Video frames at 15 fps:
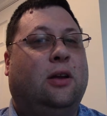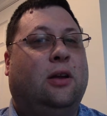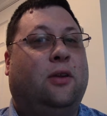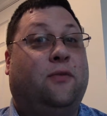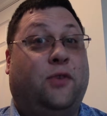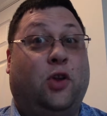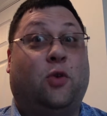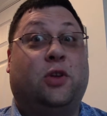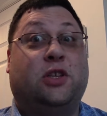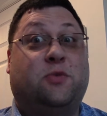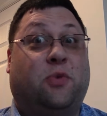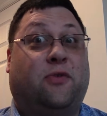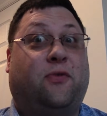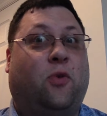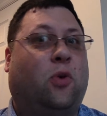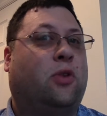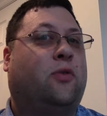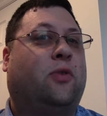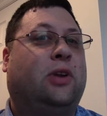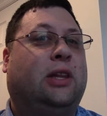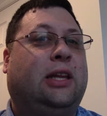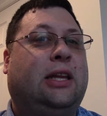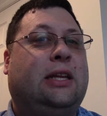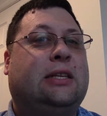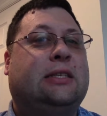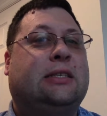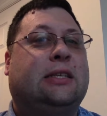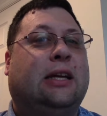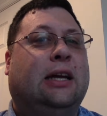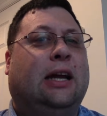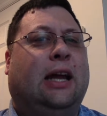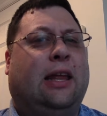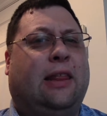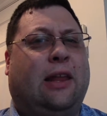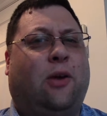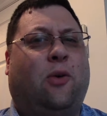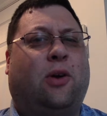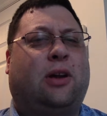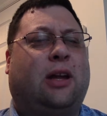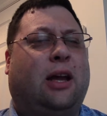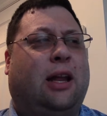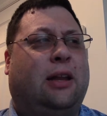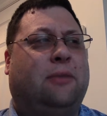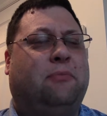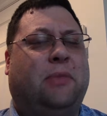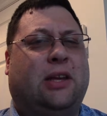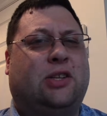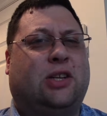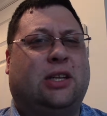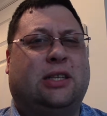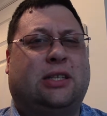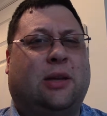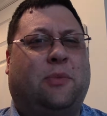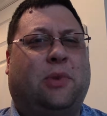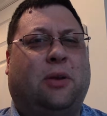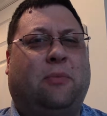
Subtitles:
viewings before the release, and they were kind of mentioning something